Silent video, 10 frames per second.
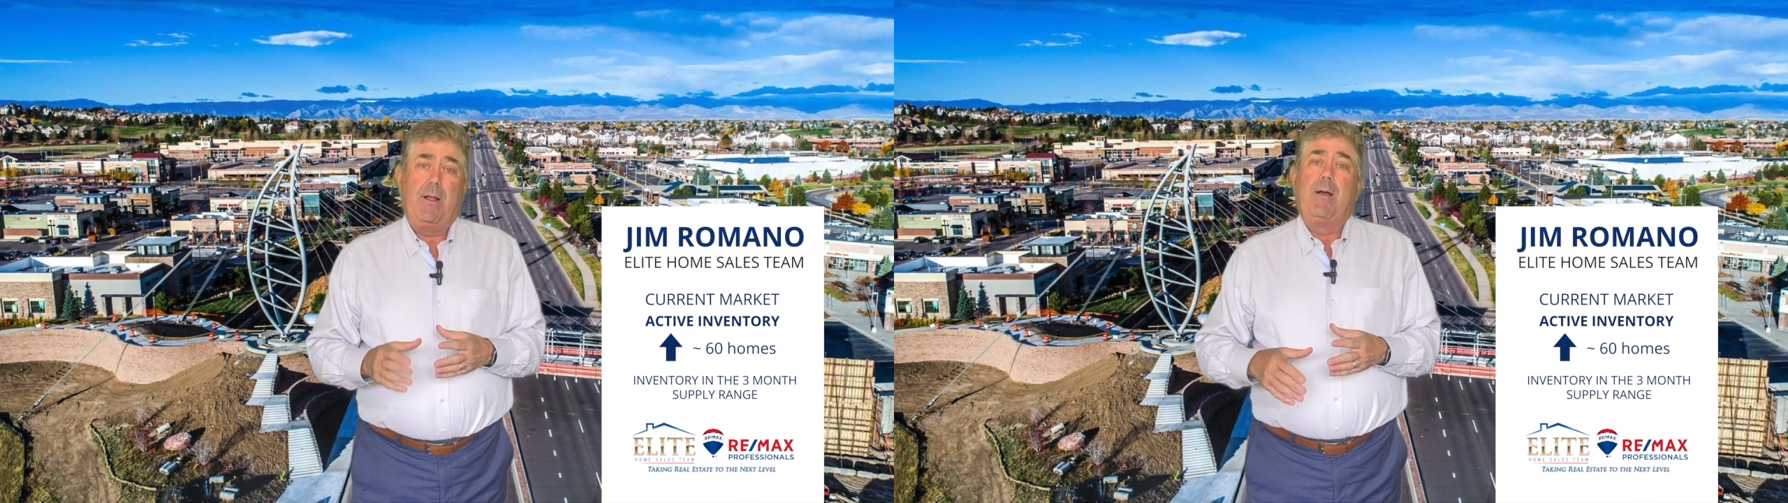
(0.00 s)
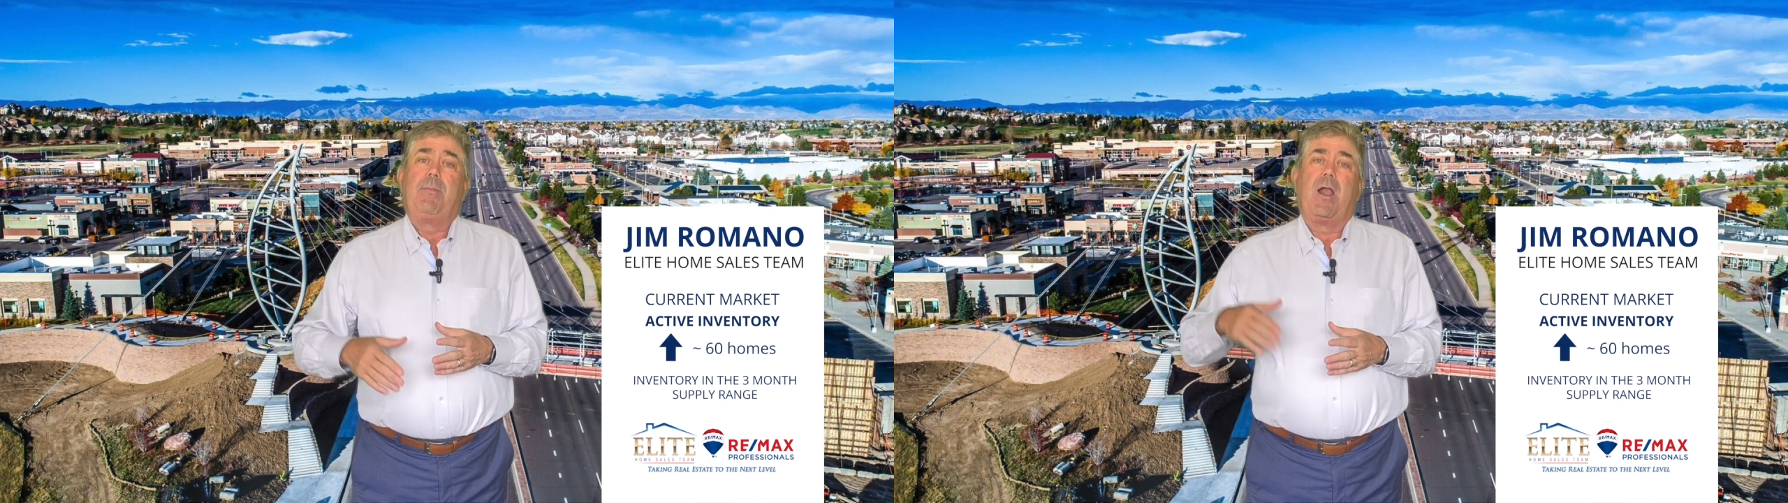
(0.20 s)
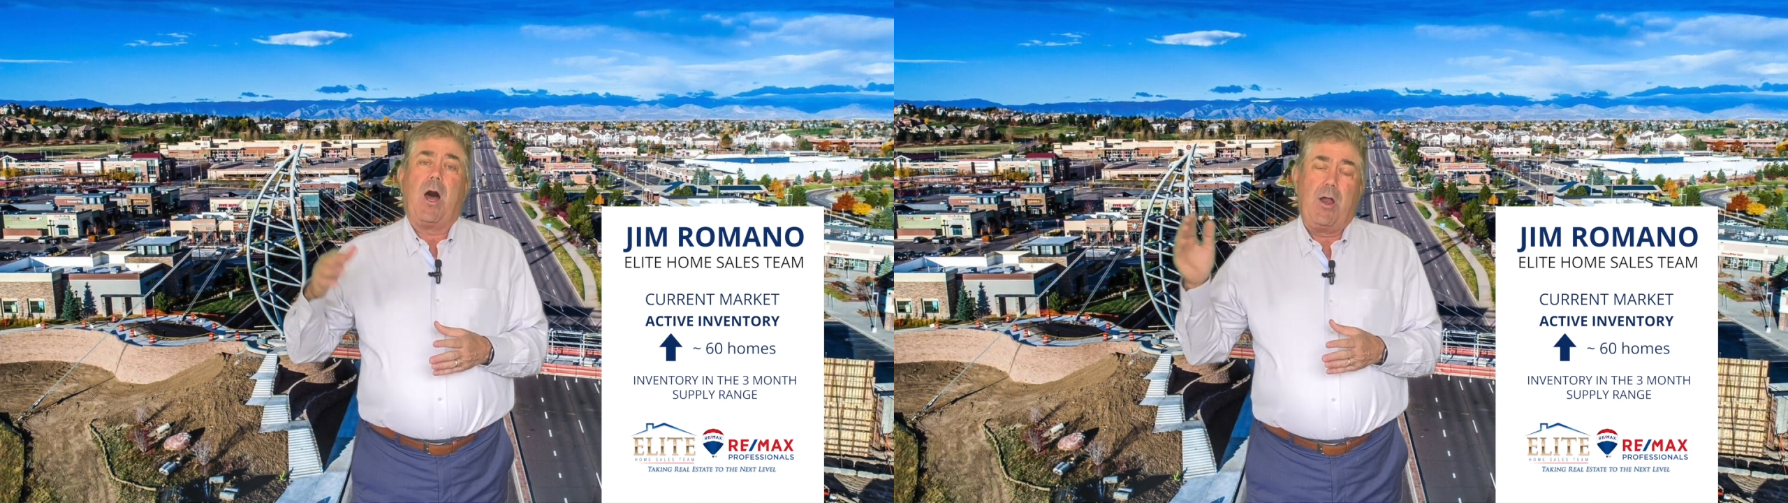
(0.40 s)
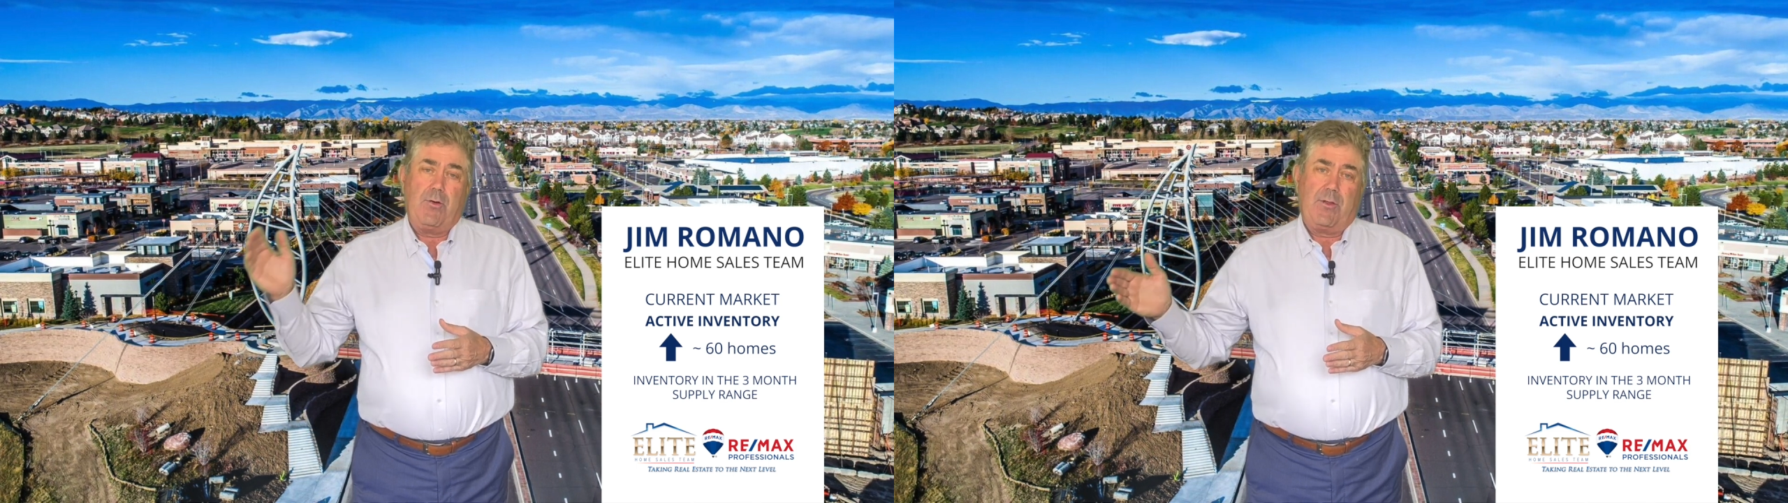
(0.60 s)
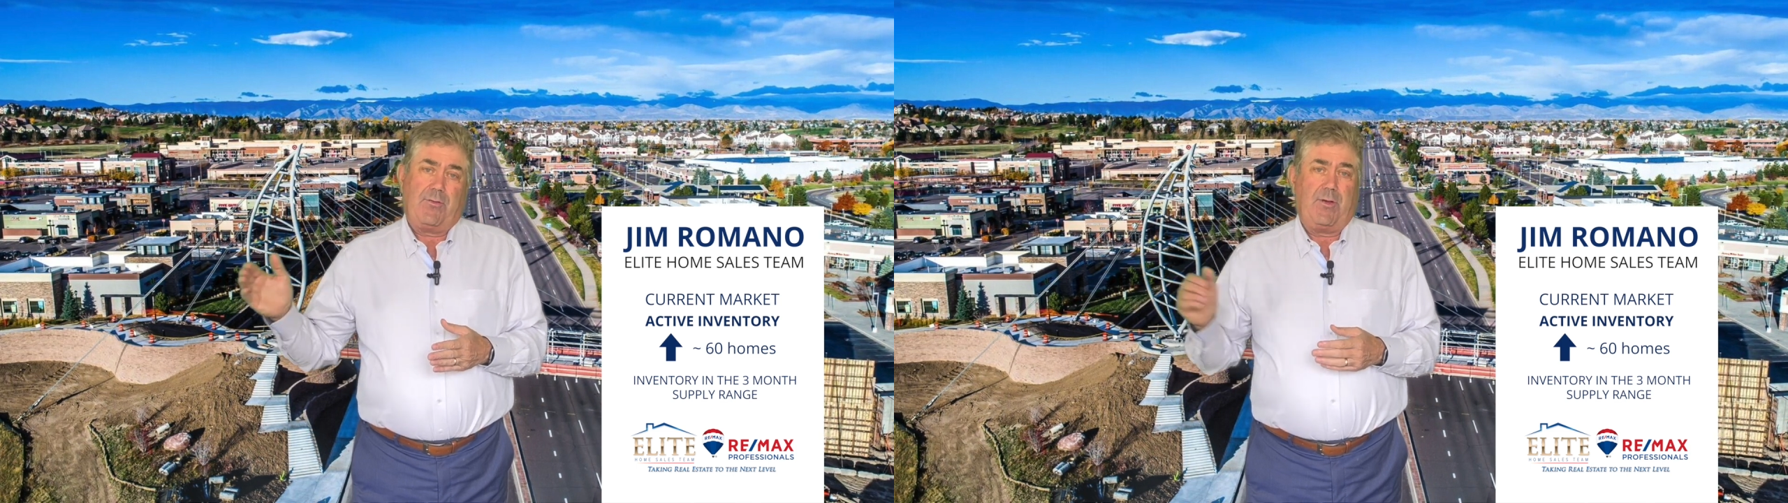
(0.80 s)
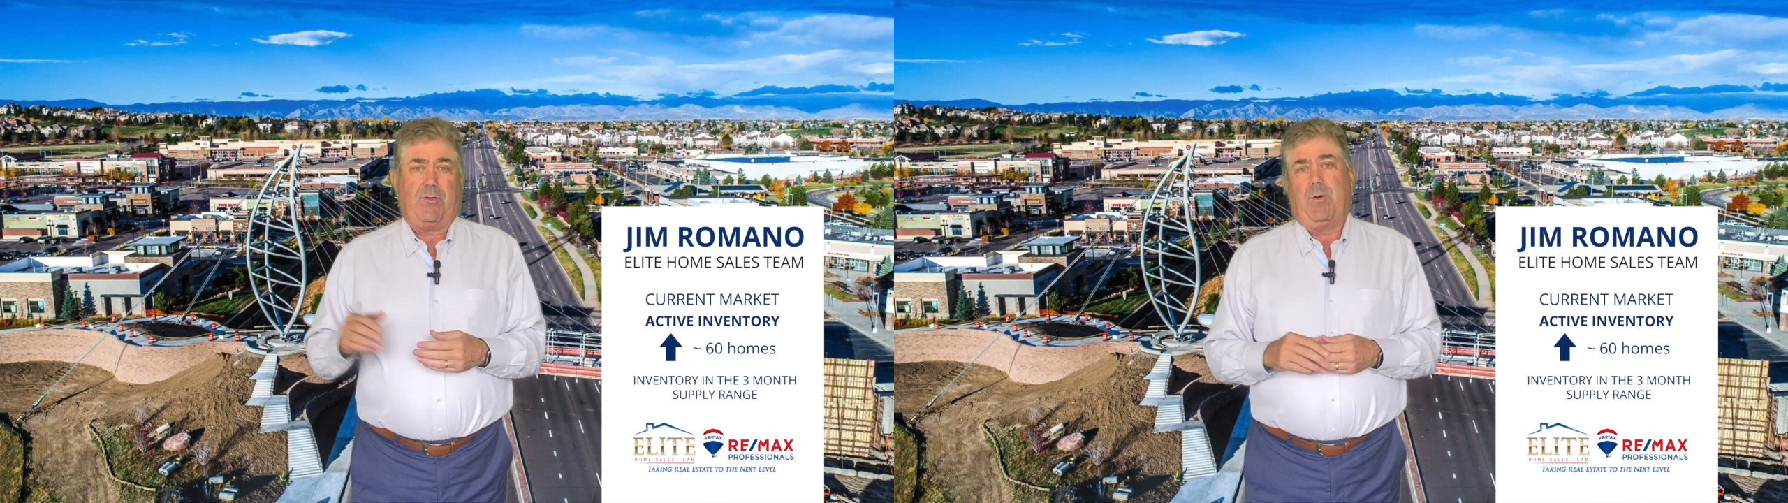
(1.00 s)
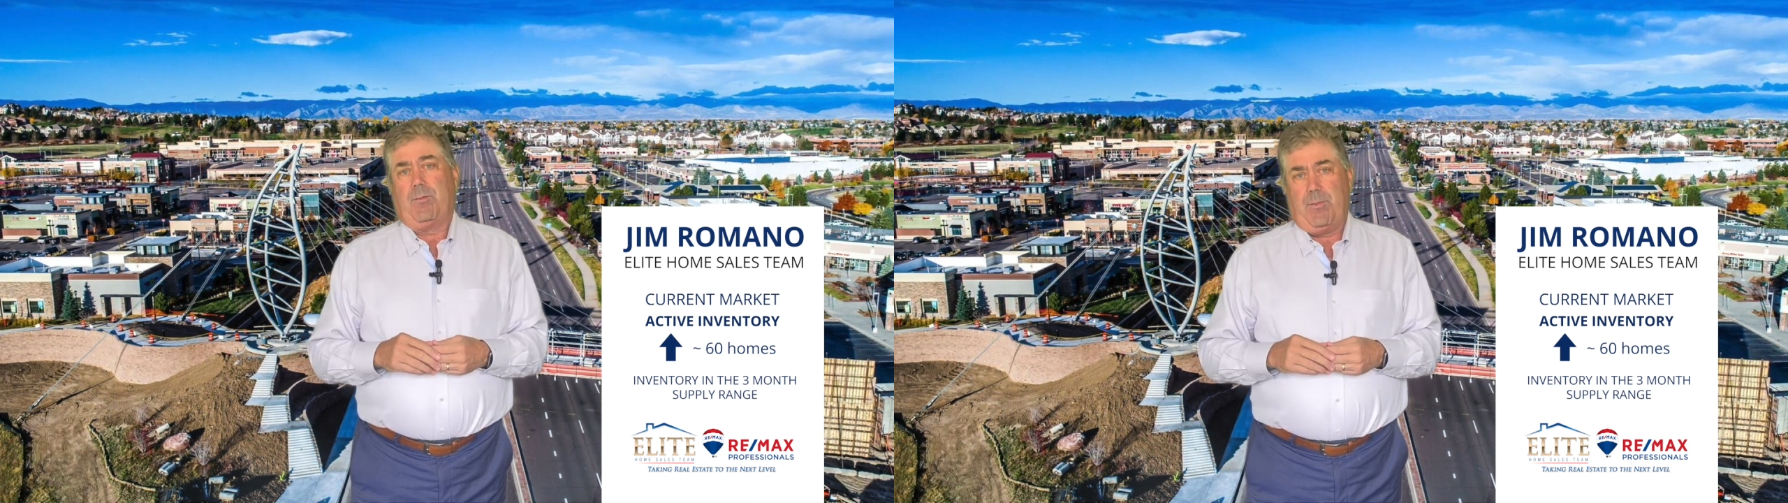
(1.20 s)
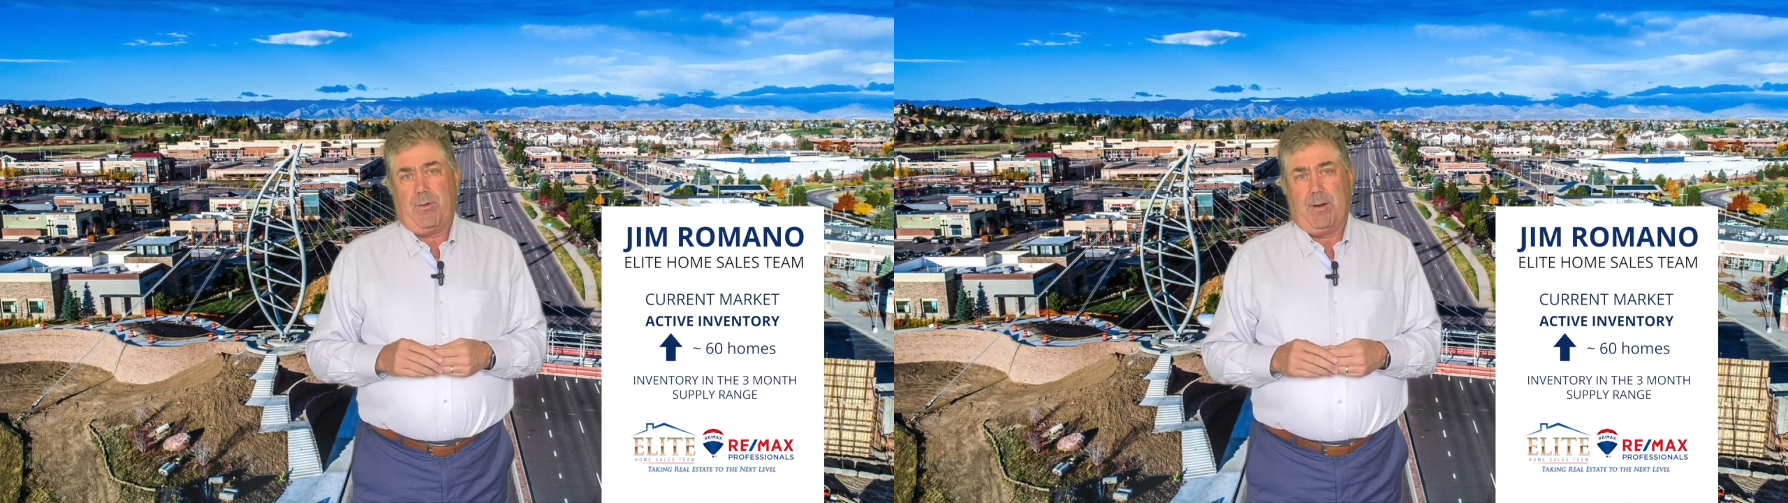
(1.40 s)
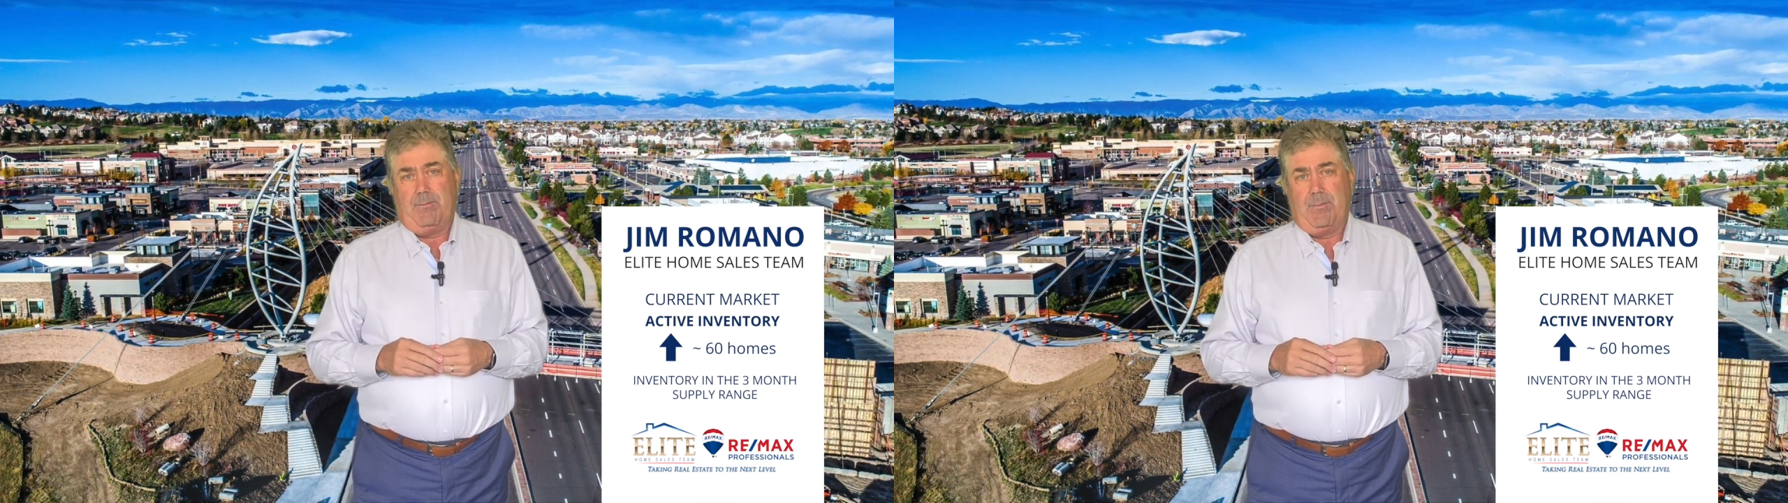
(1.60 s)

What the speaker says: but under the six-month period.